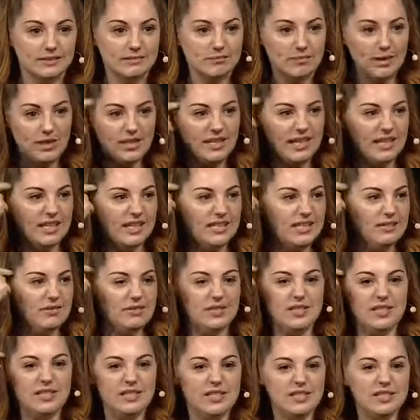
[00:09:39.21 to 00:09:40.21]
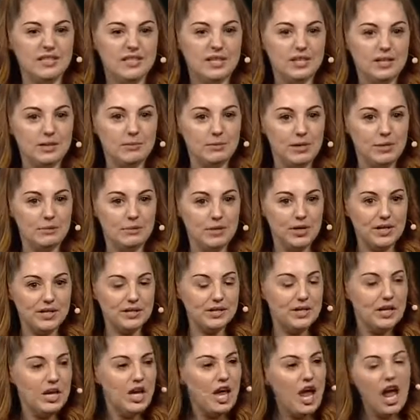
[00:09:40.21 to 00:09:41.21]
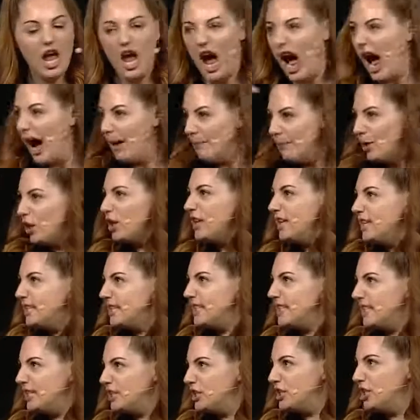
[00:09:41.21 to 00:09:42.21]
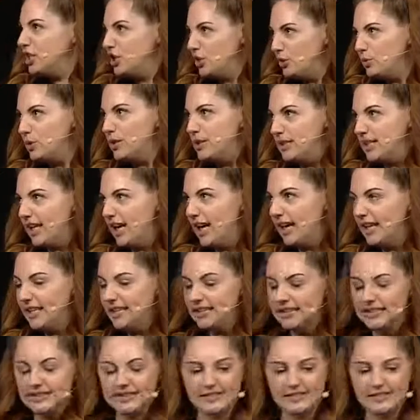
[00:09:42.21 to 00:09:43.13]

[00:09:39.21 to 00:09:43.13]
My negativity is this side of my brain. I'm not listening to you today.